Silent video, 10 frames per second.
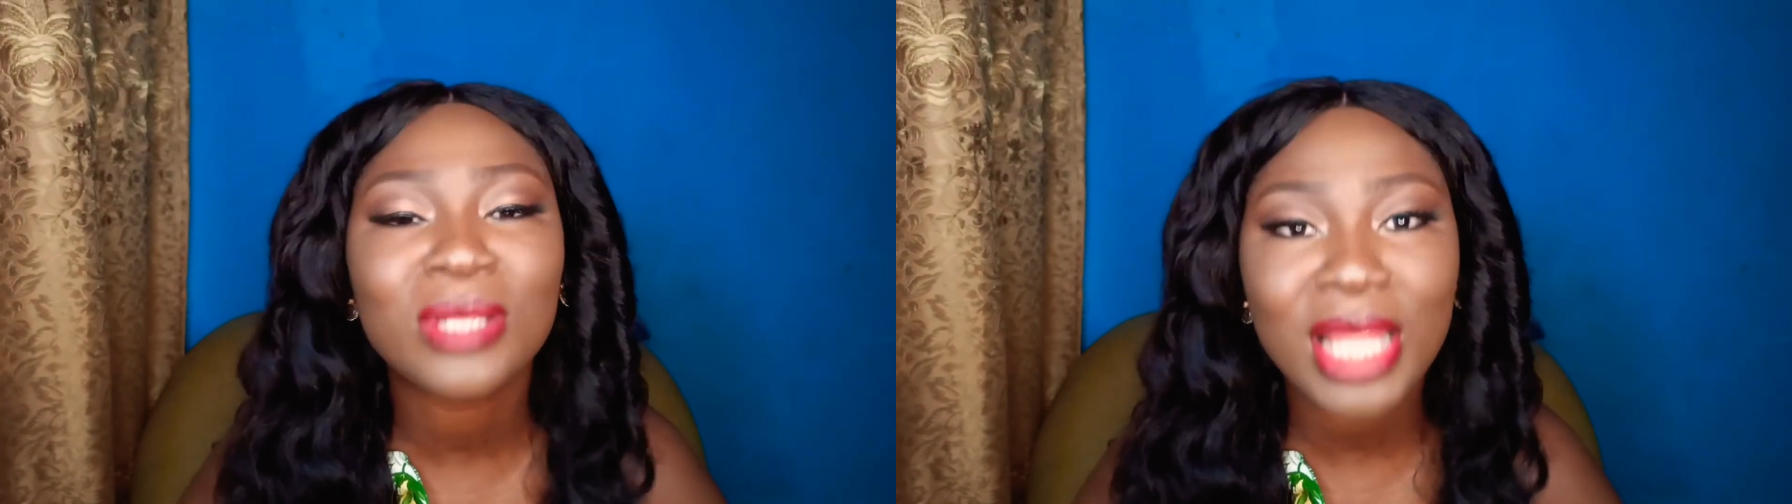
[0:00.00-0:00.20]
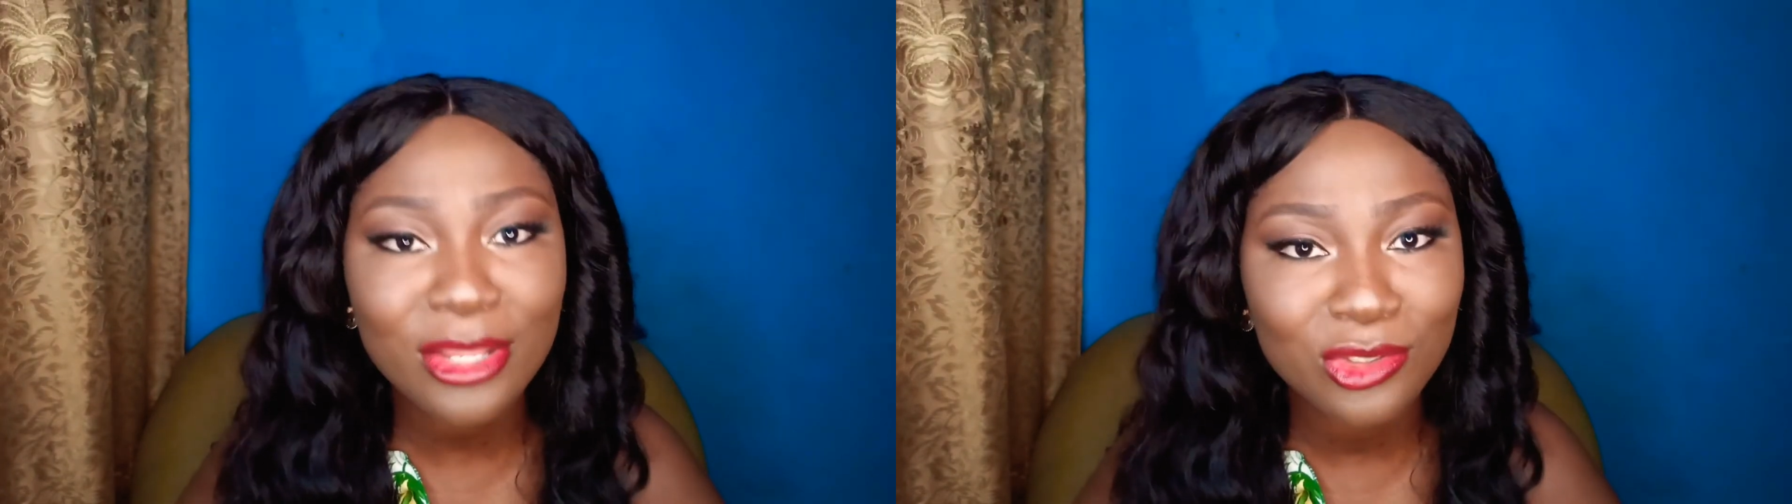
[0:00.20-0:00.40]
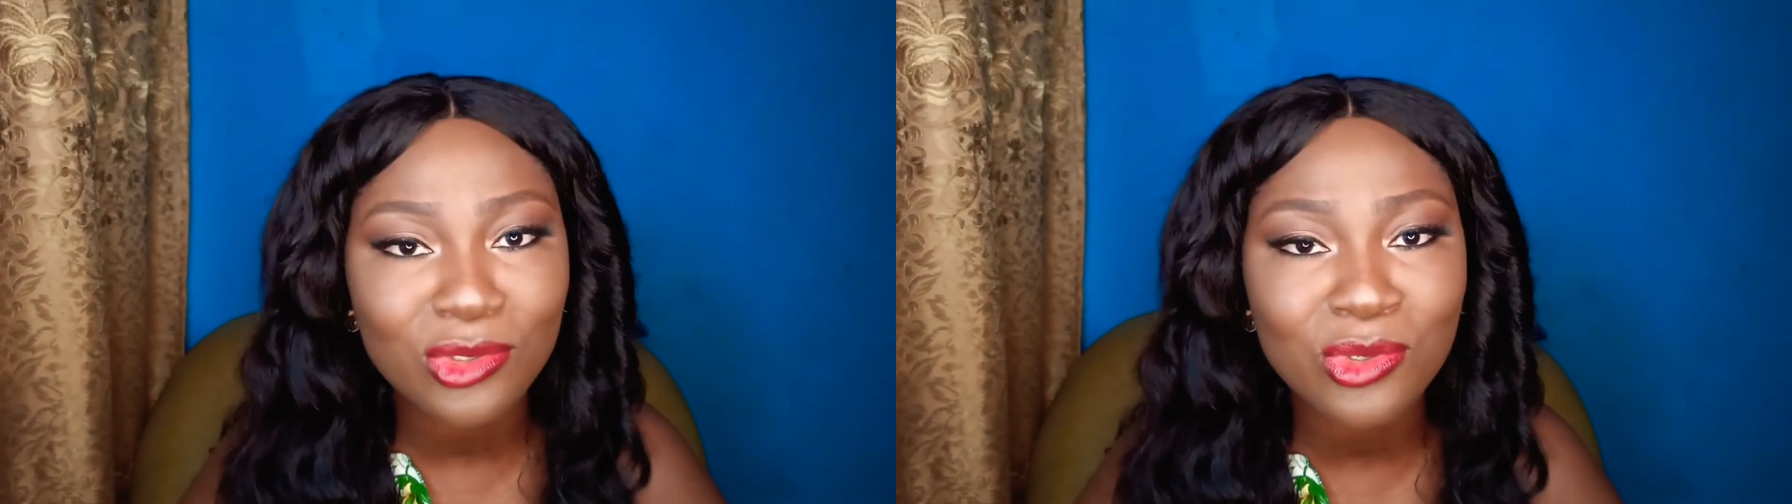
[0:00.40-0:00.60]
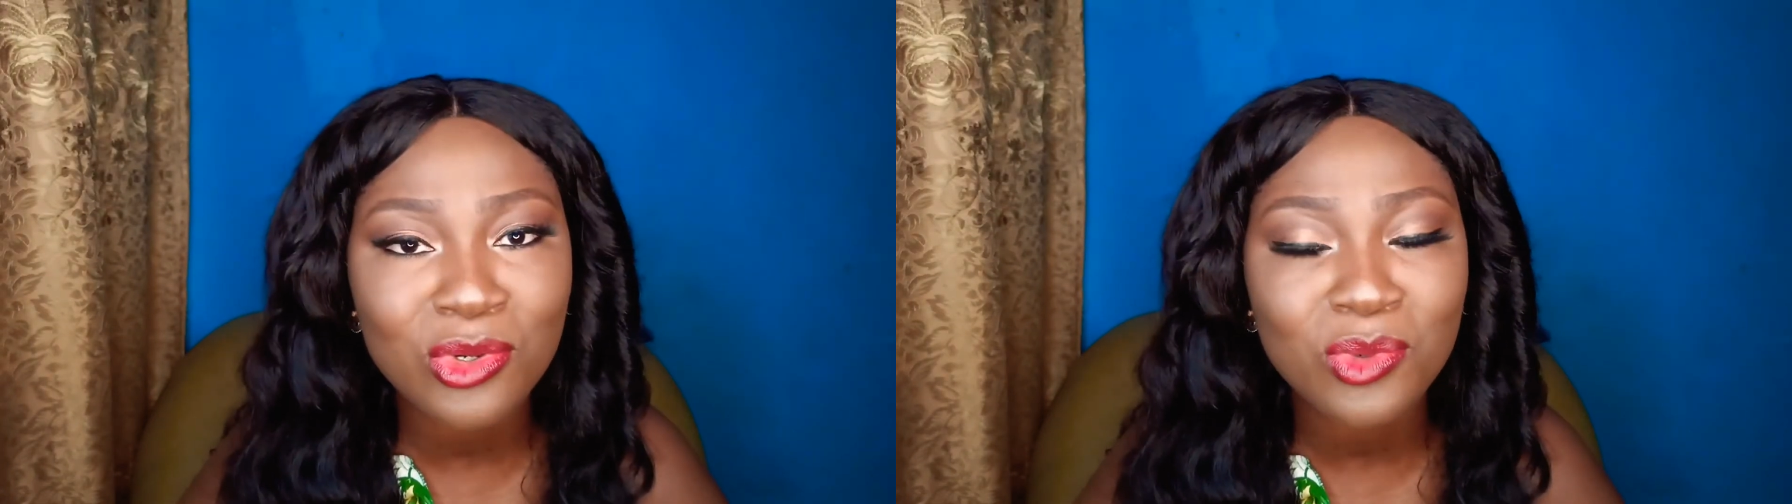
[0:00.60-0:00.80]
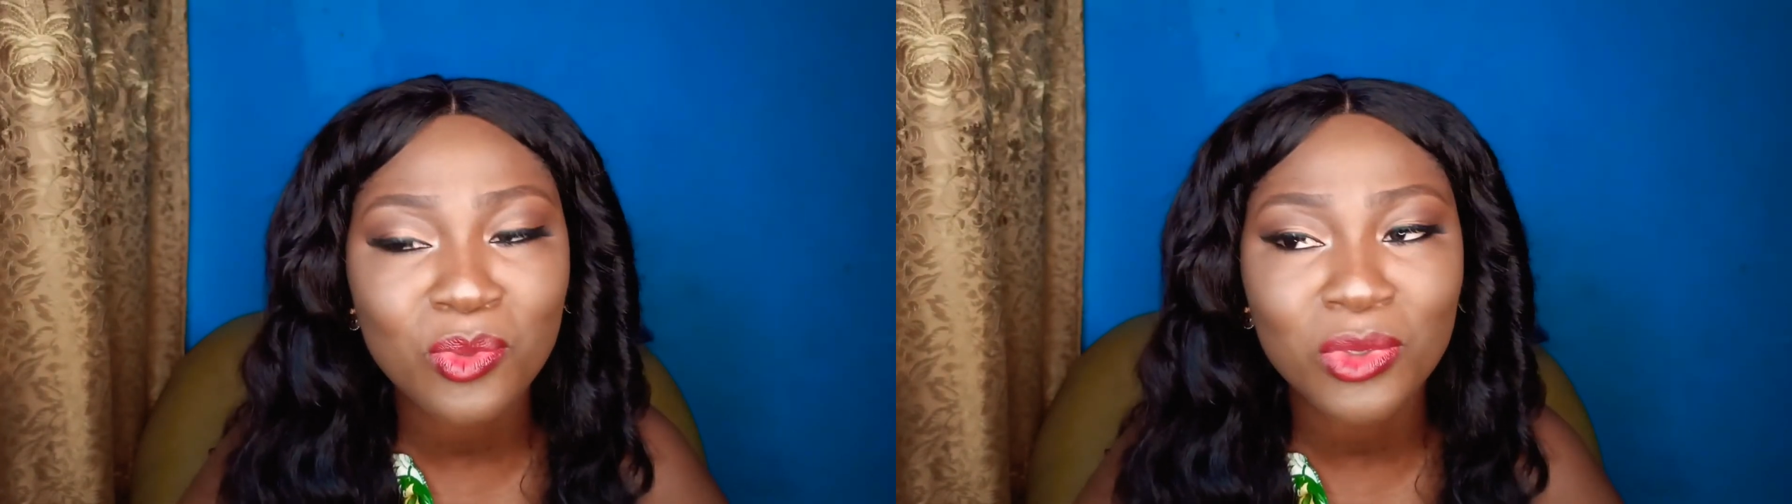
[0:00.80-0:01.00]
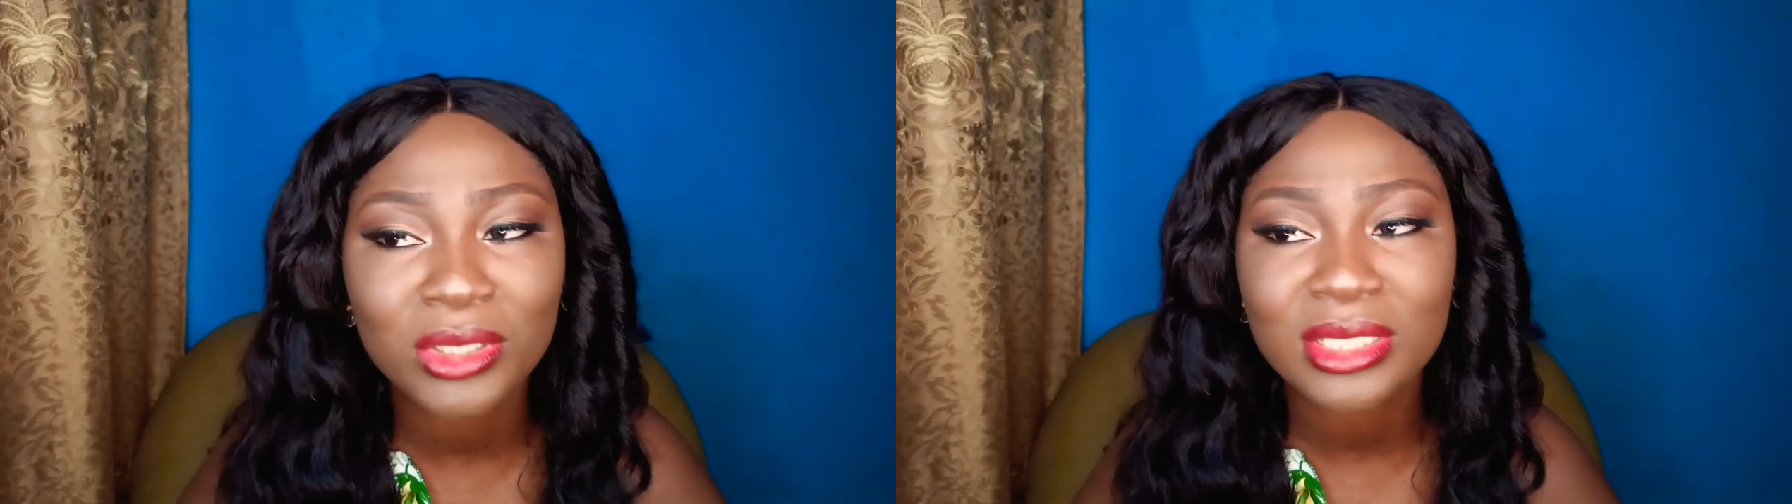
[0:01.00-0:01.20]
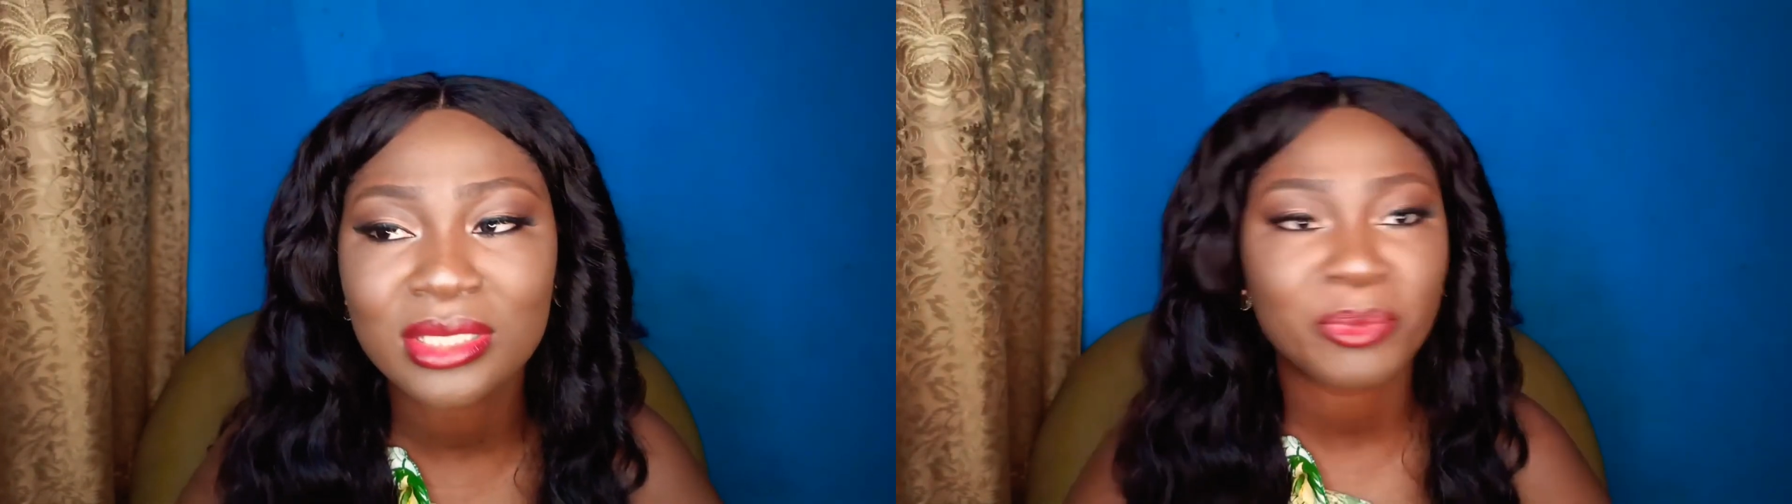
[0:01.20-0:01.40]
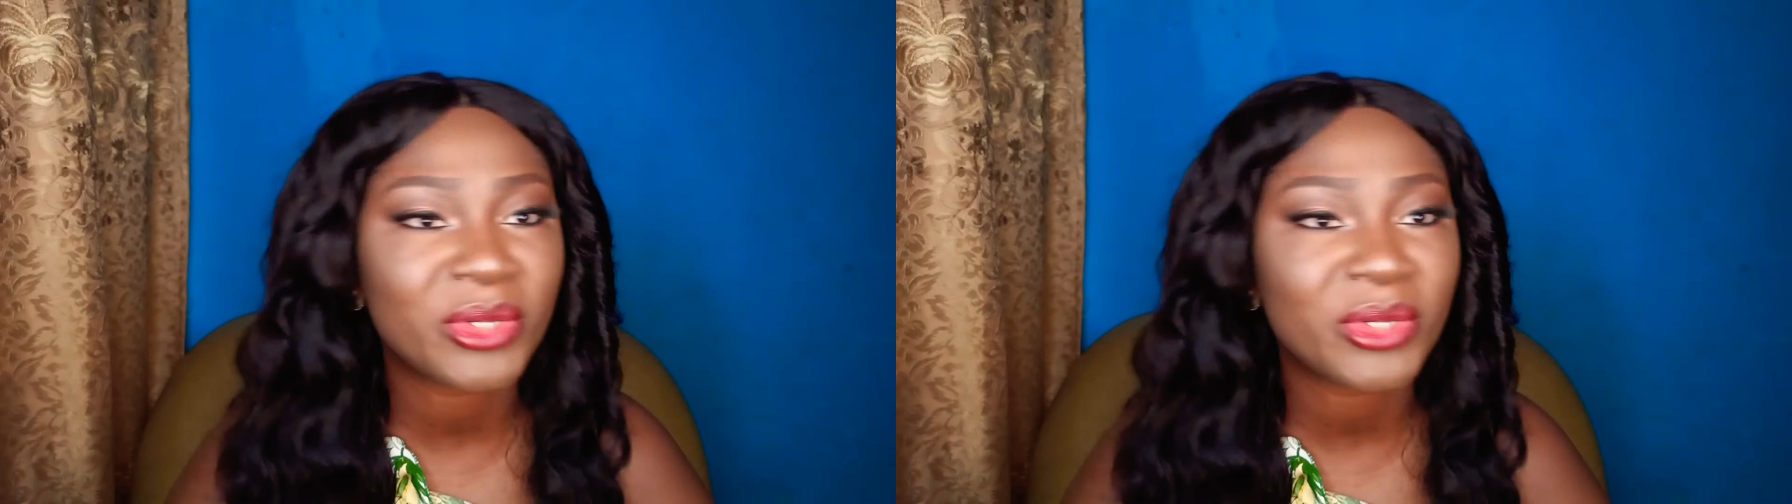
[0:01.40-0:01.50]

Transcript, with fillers: would like to know what